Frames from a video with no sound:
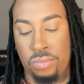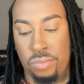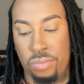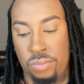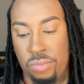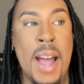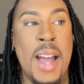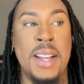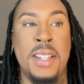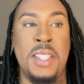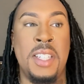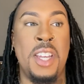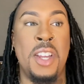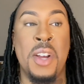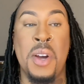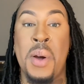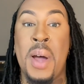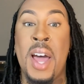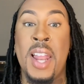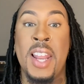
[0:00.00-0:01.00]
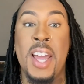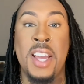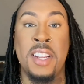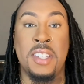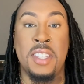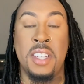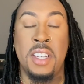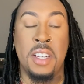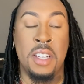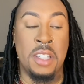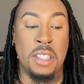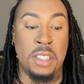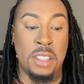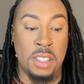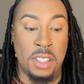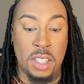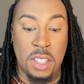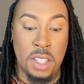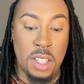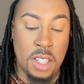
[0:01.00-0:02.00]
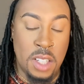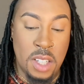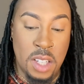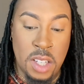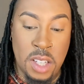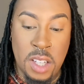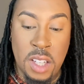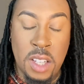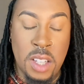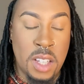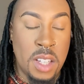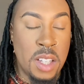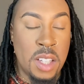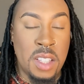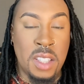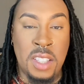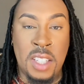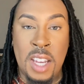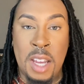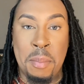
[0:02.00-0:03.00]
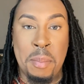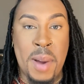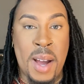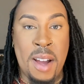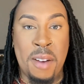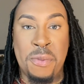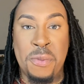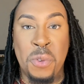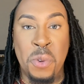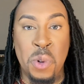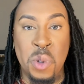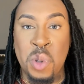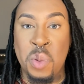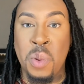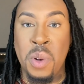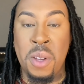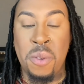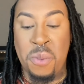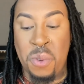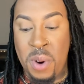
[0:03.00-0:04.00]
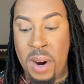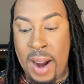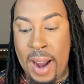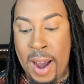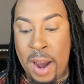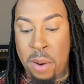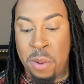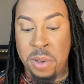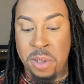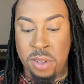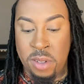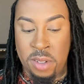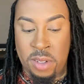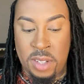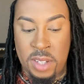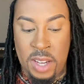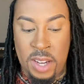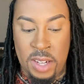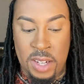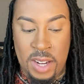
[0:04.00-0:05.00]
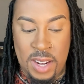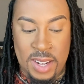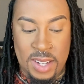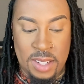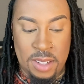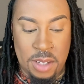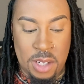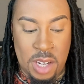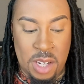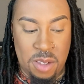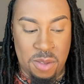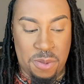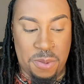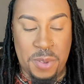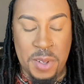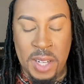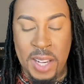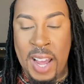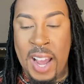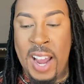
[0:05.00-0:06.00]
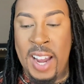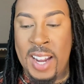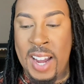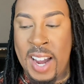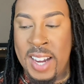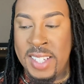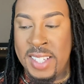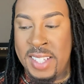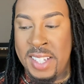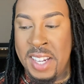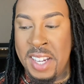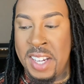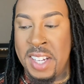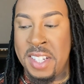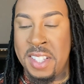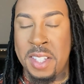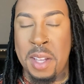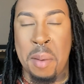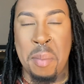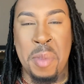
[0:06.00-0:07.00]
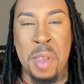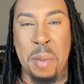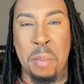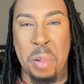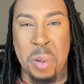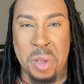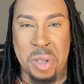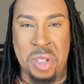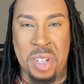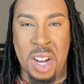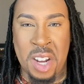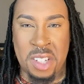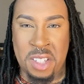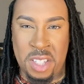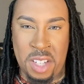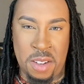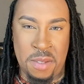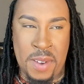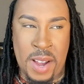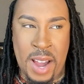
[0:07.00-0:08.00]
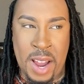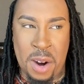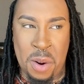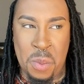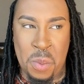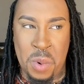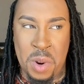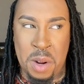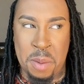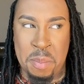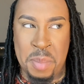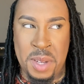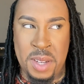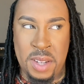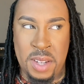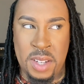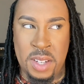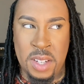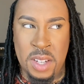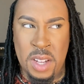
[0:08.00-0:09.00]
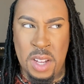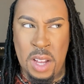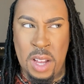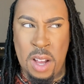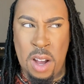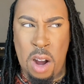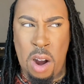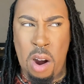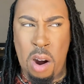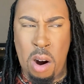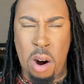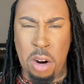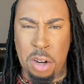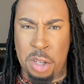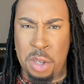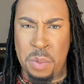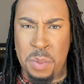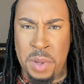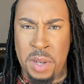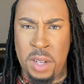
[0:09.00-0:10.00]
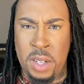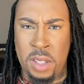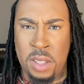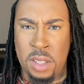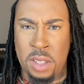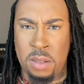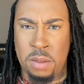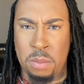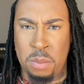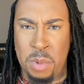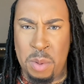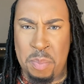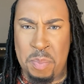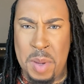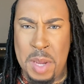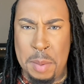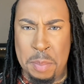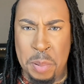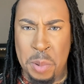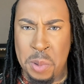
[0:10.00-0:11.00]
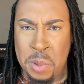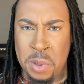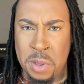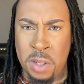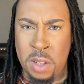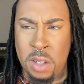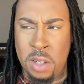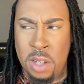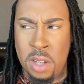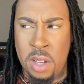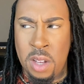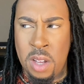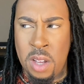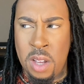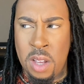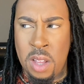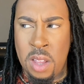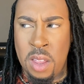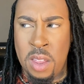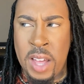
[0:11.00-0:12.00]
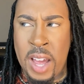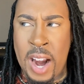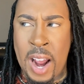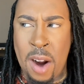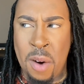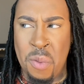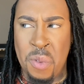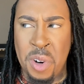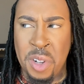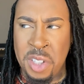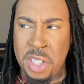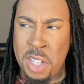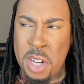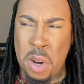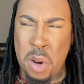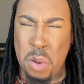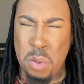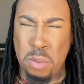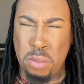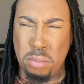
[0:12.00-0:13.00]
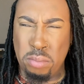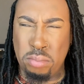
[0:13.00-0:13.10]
I like to get my full 24 hours and feel like I did something productive. I don't want to be arguing with people that I really don't.